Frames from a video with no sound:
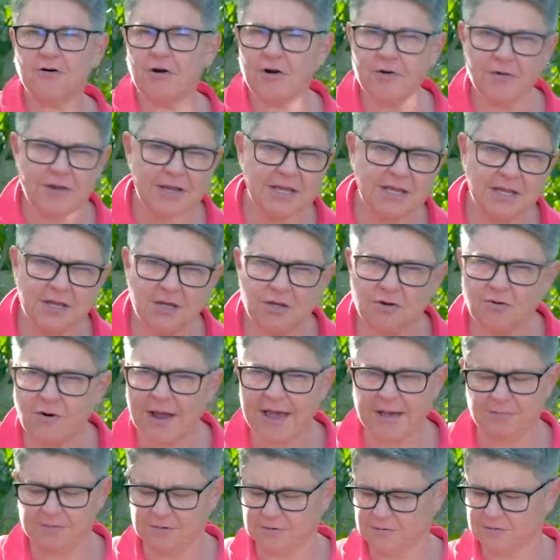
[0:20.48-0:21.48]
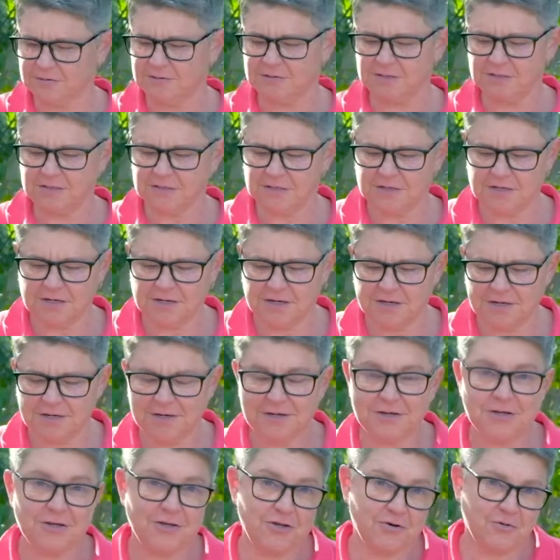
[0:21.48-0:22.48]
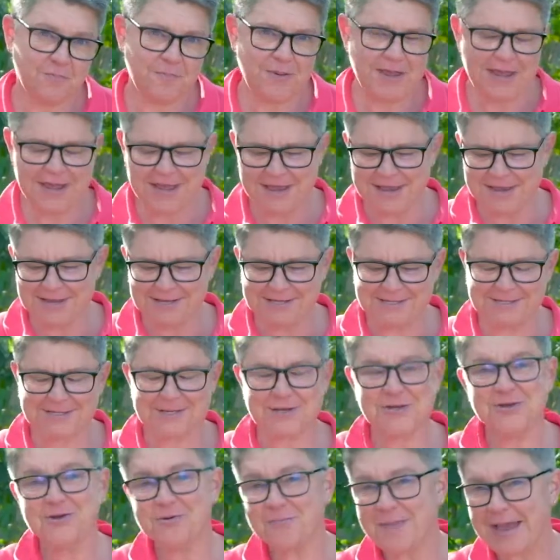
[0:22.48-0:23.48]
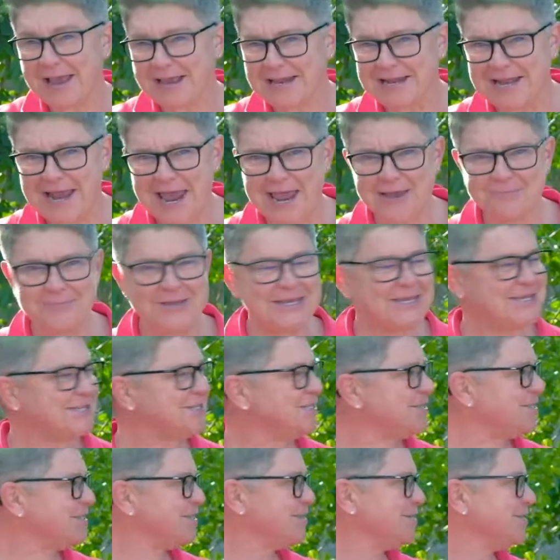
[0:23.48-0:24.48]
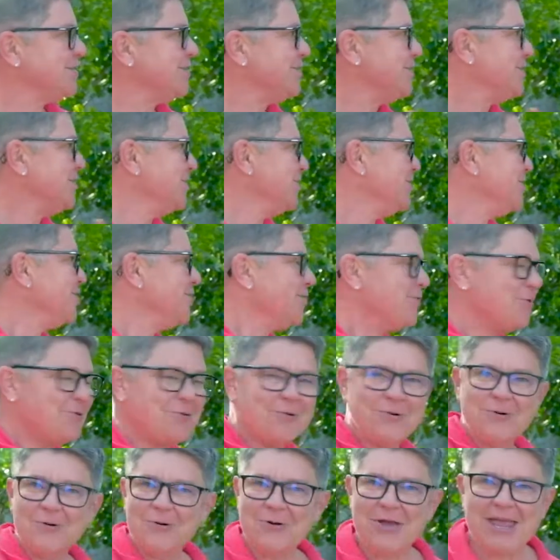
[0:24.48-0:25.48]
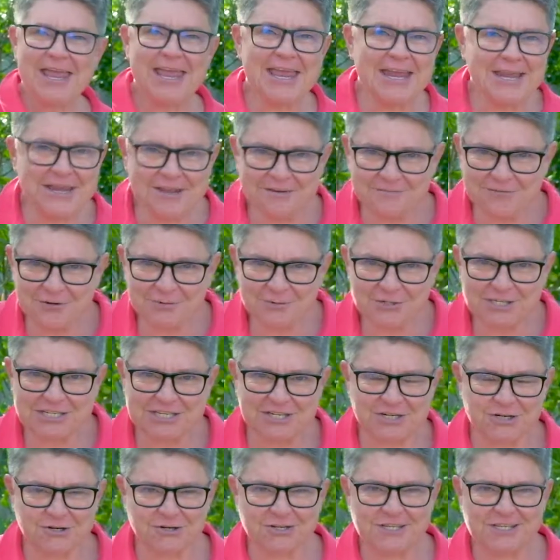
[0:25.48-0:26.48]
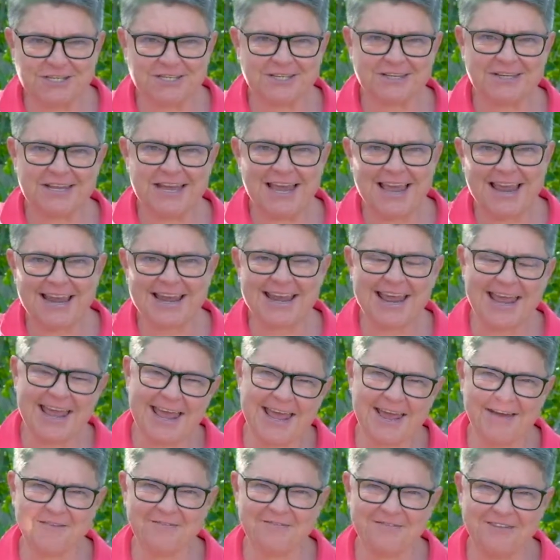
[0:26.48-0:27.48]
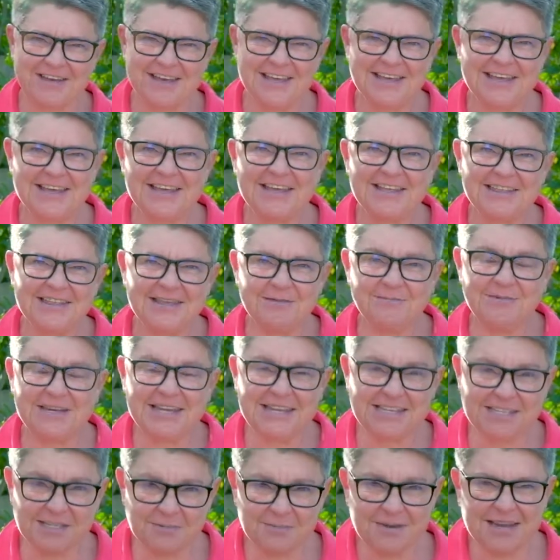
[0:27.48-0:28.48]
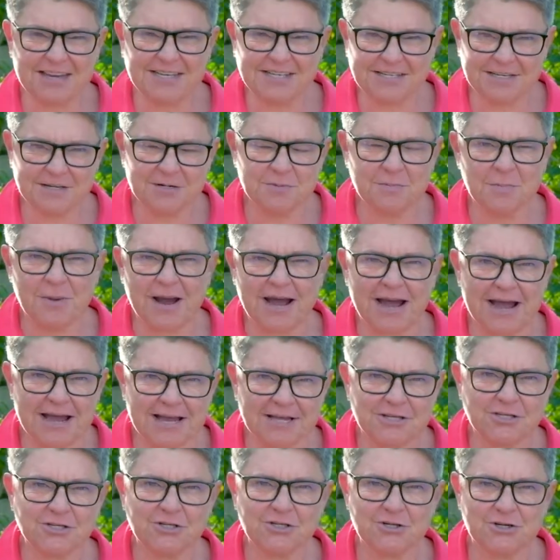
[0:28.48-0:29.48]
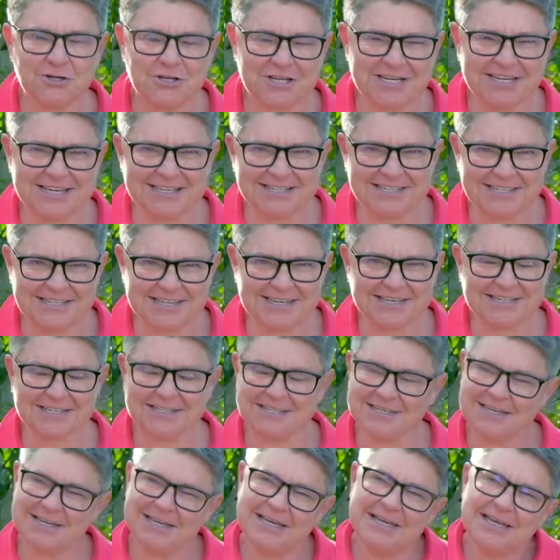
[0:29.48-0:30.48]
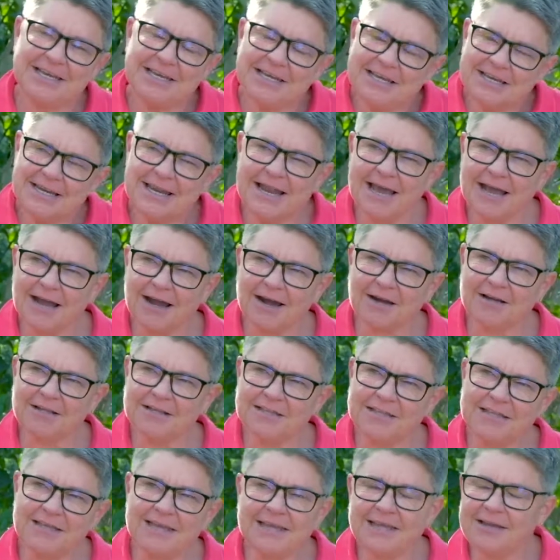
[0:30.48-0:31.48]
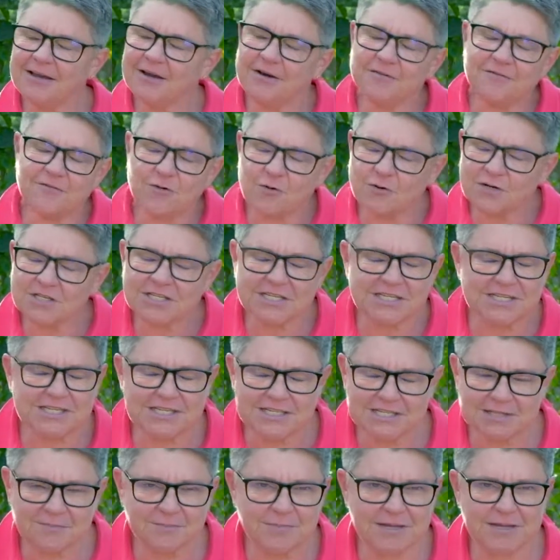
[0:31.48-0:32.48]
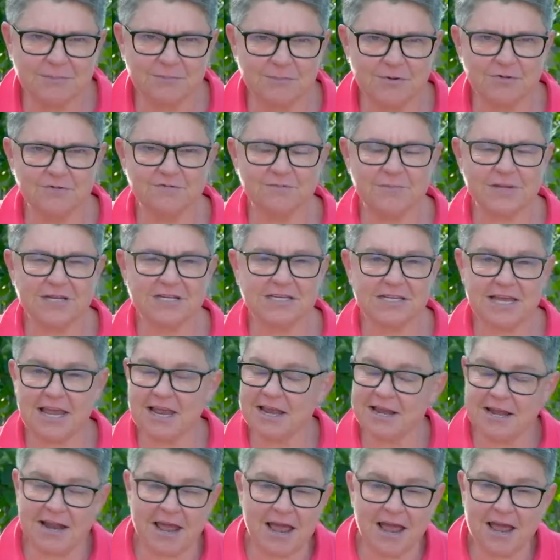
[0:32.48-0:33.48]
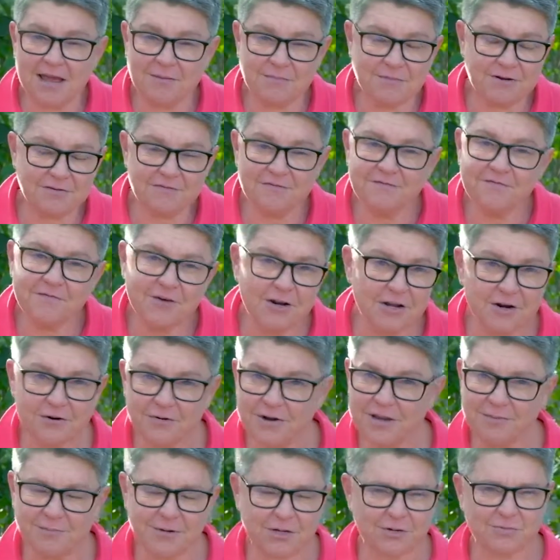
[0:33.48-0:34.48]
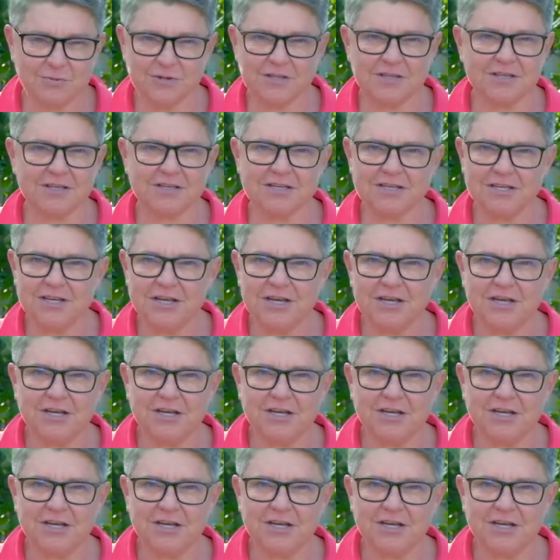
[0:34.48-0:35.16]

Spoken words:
growing your apples, your pears, your macadamias, any of your citrus, and have them decimated by certain insects. Now, there, of course, is the big movement, and I'm in full agreement with it,